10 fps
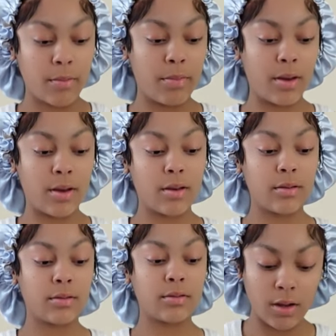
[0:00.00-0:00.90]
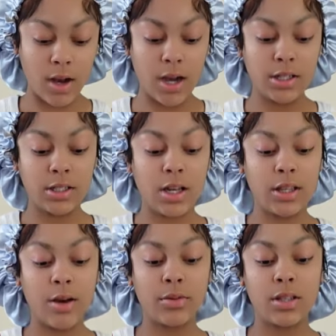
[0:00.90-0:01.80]
But yeah, I just
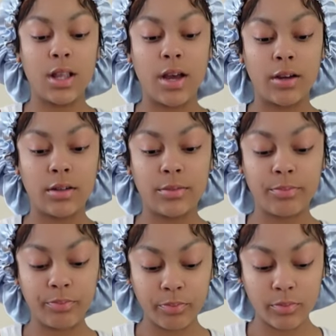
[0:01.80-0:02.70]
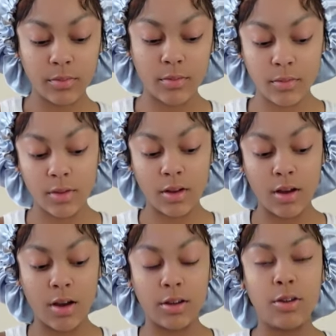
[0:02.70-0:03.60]
thought that was like
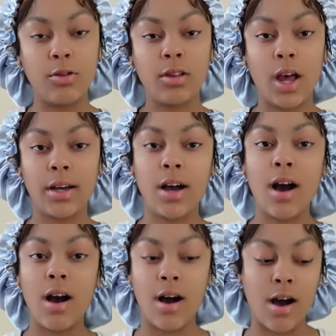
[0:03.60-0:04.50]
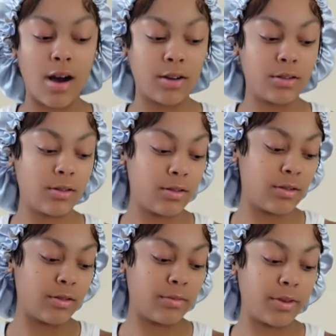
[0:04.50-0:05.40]
a cute, like, haha
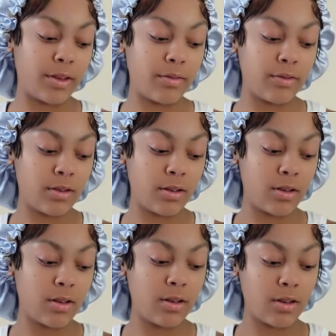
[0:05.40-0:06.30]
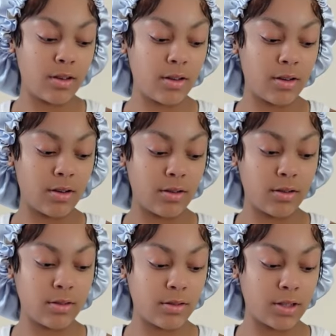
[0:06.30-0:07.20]
um, gift.
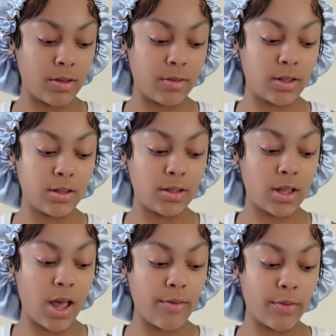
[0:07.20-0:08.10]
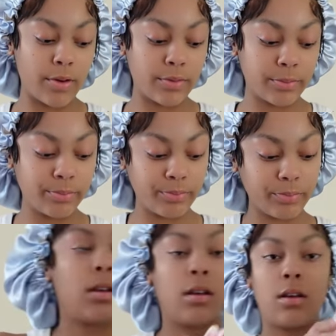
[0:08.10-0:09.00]
Something to laugh at.
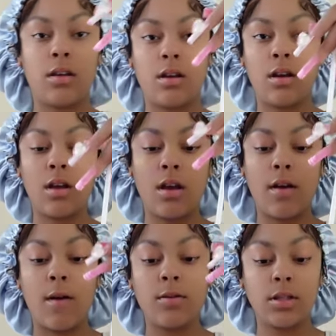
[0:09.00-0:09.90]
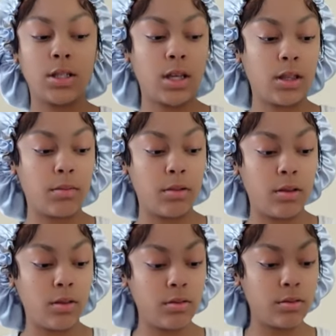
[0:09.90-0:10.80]
And gonna stick the
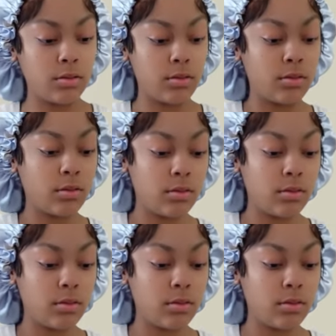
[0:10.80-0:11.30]
balloon